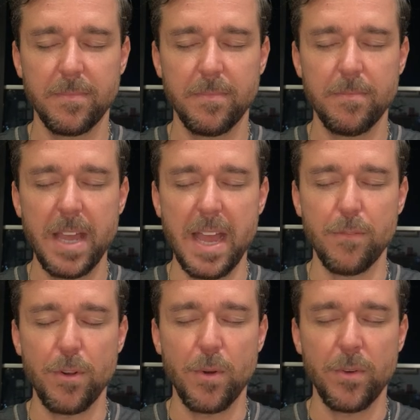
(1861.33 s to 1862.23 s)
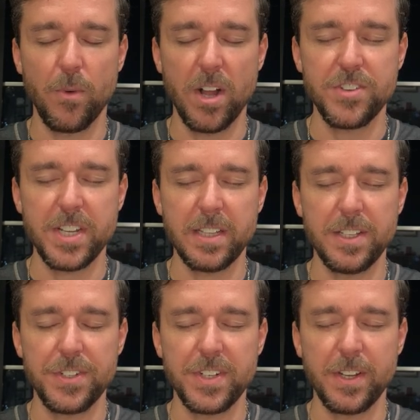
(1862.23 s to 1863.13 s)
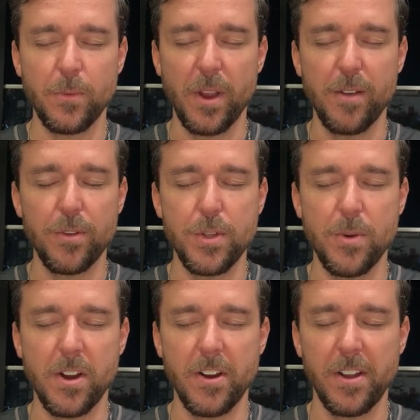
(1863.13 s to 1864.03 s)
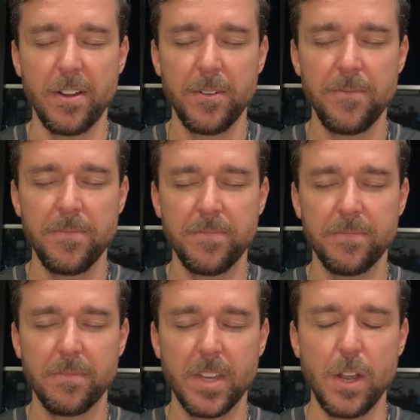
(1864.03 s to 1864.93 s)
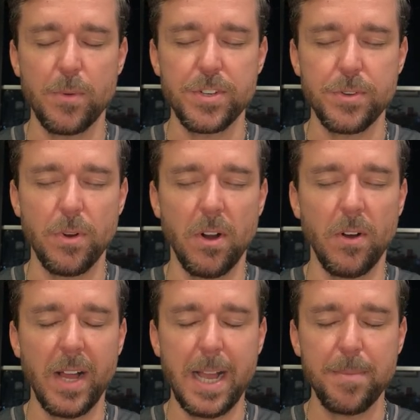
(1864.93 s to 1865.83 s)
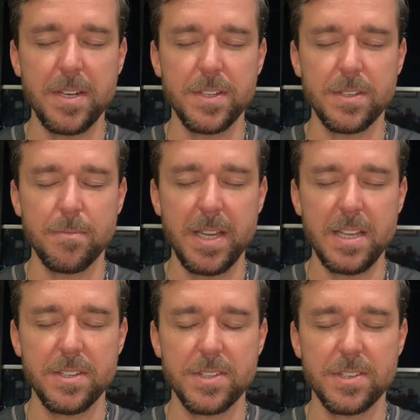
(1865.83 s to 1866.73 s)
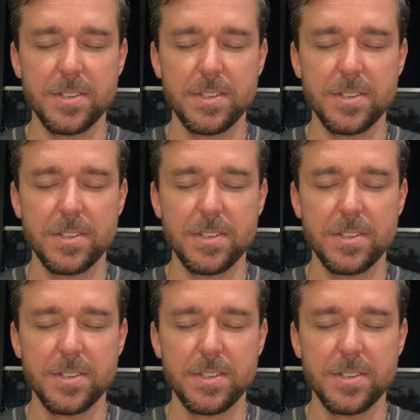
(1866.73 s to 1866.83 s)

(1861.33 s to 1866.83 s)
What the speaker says: May everyone watching, listening, wherever you are, I wish you all happiness and peace.